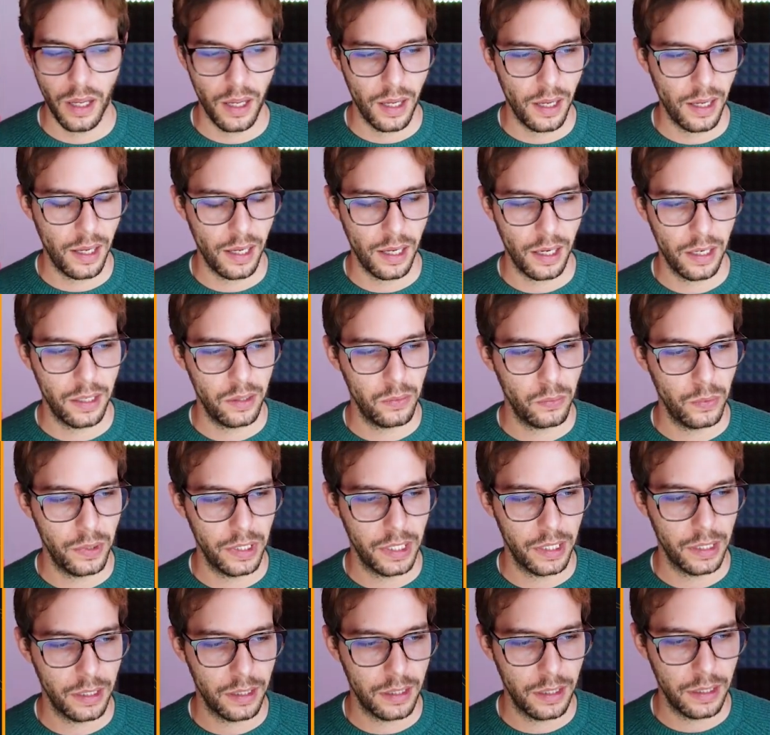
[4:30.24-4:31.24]
And we
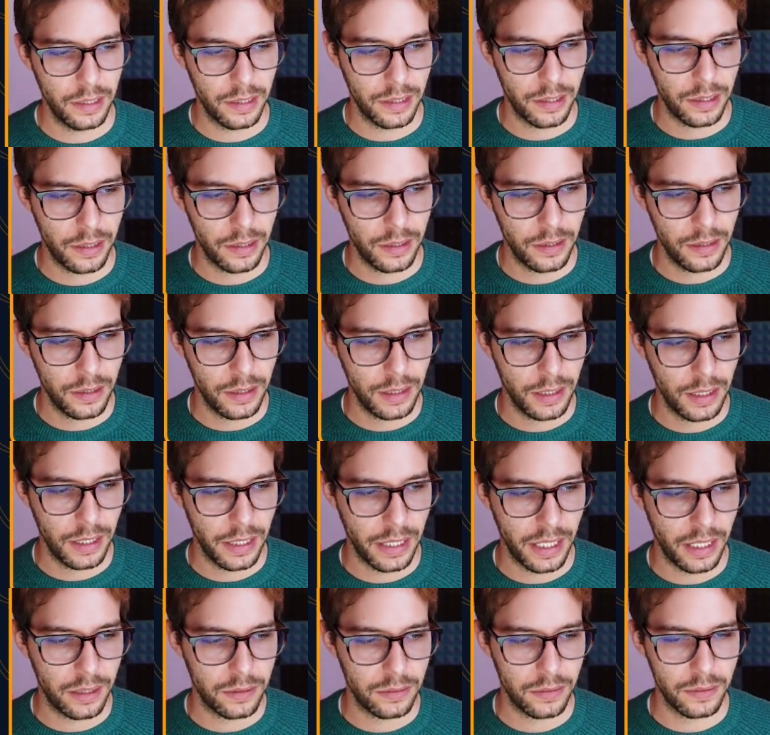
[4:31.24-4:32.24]
can click
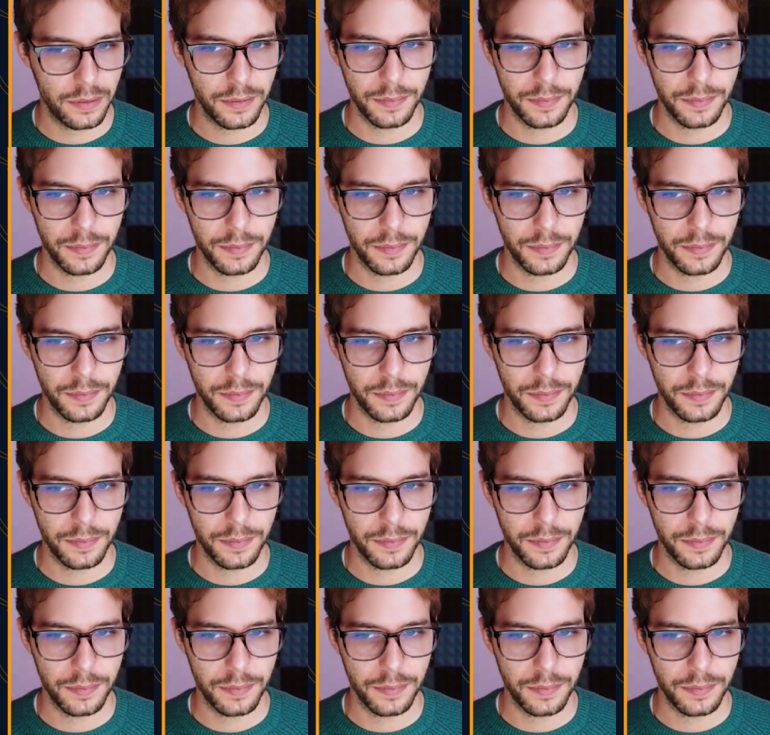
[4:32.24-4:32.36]
next.